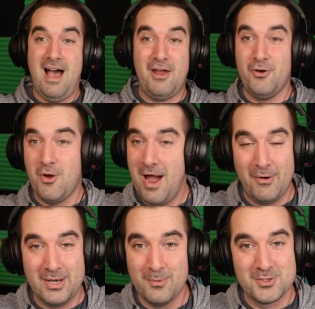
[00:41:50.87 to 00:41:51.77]
I don't know
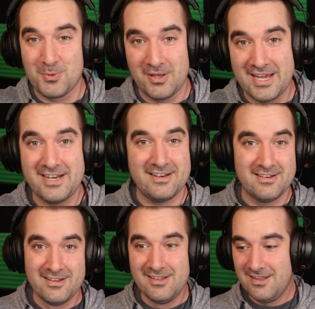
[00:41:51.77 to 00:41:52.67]
how anyone's related.
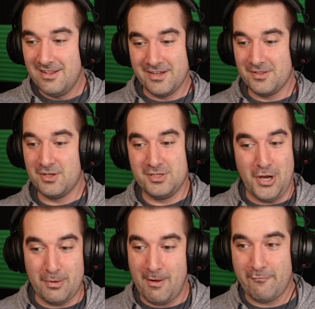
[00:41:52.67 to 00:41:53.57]
Like they
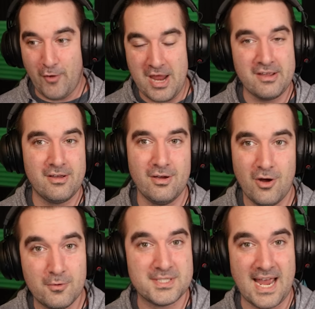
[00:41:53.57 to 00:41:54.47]
talk about Frank,
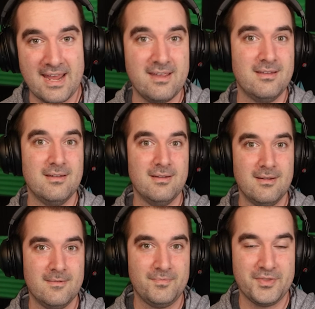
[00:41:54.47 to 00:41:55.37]
Jose,
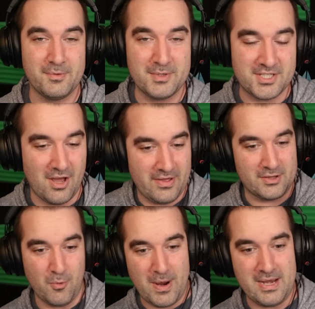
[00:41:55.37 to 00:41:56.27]
then we saw
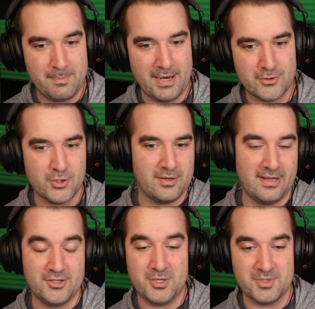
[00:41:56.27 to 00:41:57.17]
like the wedding picture, and
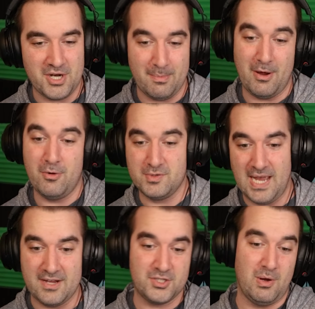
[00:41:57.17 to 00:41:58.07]
then she was talking about
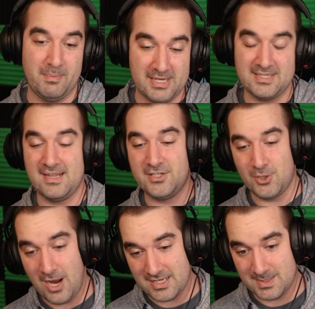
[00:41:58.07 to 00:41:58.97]
Jose, so I'm guessing that's
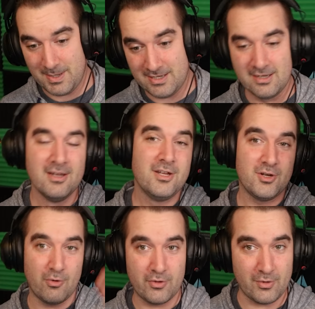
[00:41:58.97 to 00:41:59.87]
your husband.
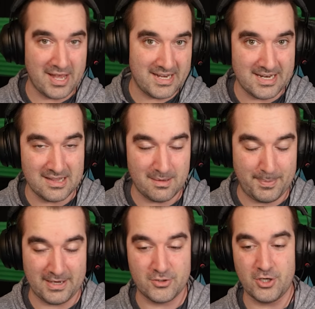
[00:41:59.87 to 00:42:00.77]
You're the lady in the
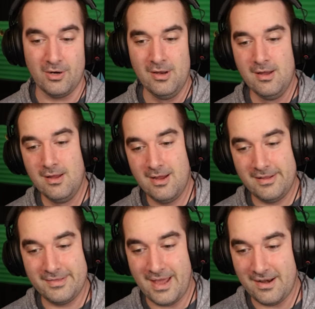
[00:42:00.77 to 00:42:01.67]
picture,
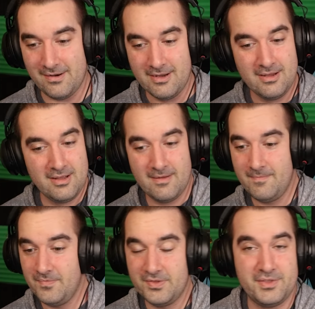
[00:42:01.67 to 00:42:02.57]
and then
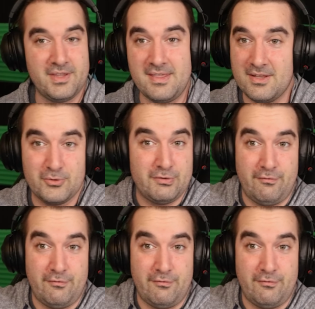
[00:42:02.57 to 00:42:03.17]
there's